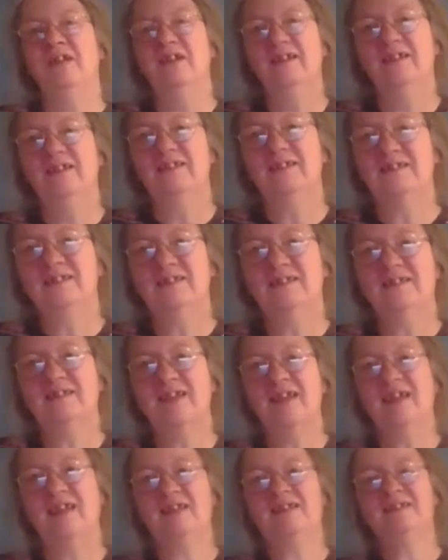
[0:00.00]
This is
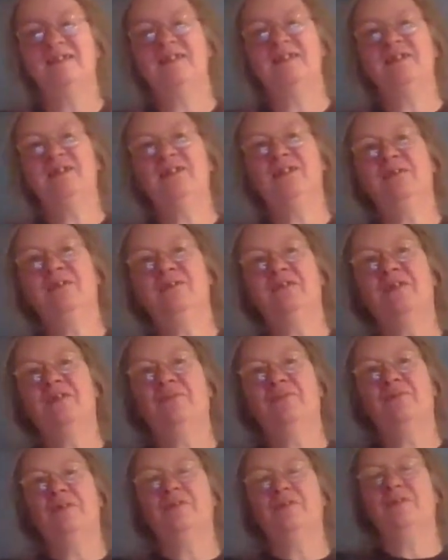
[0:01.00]
actually the
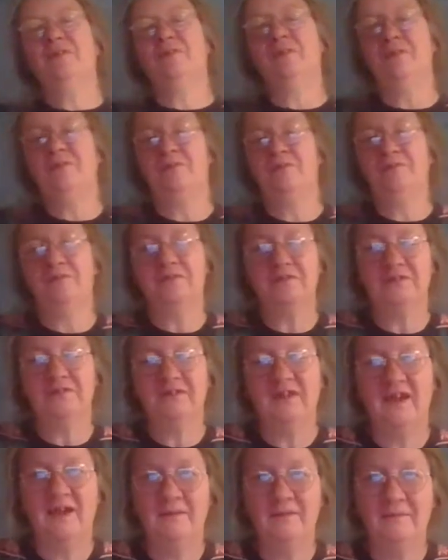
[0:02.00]
very very first
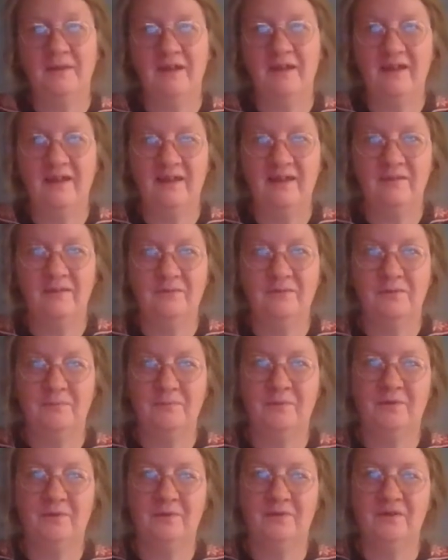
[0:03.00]
time I ever
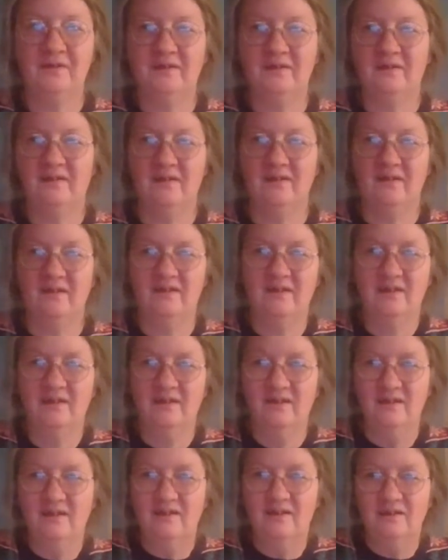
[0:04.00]
bought a
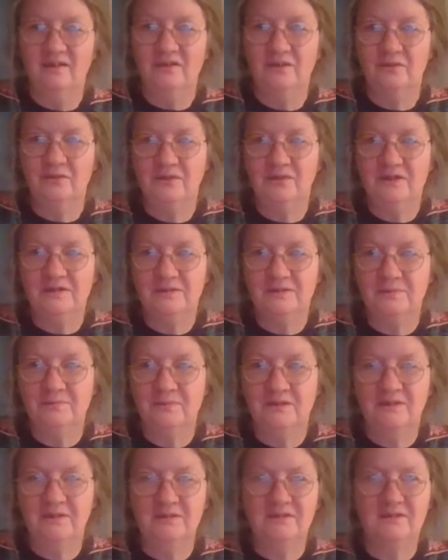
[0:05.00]

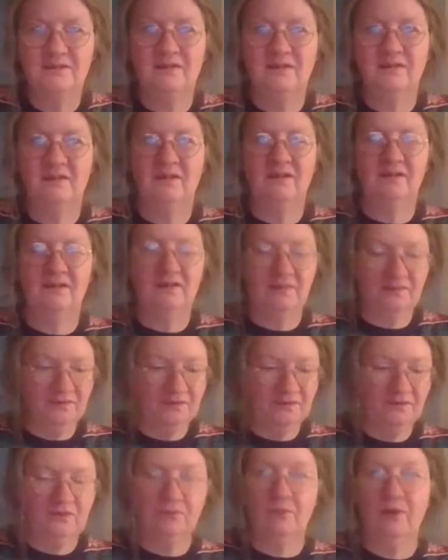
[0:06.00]
Christmas
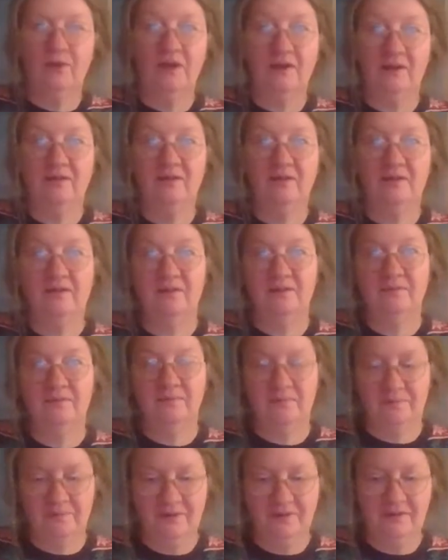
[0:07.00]
sweater,
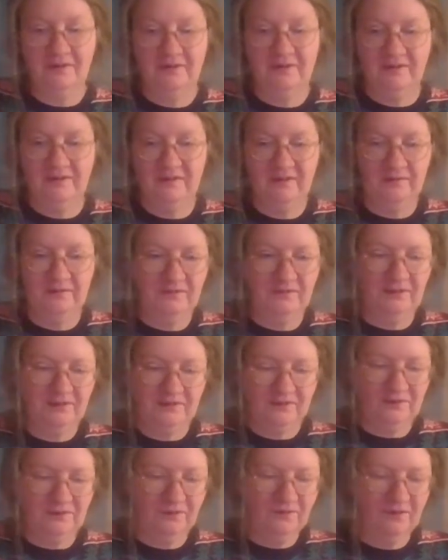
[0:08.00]
but
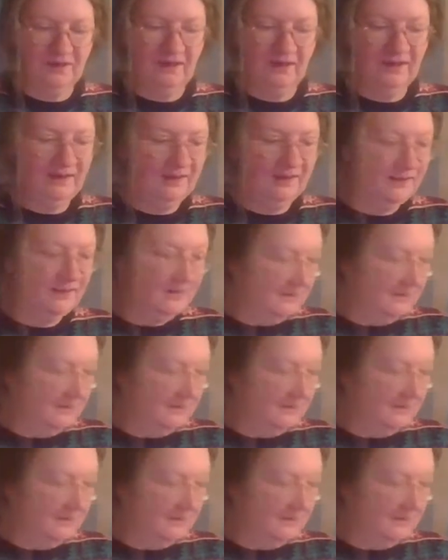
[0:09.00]
it's okay.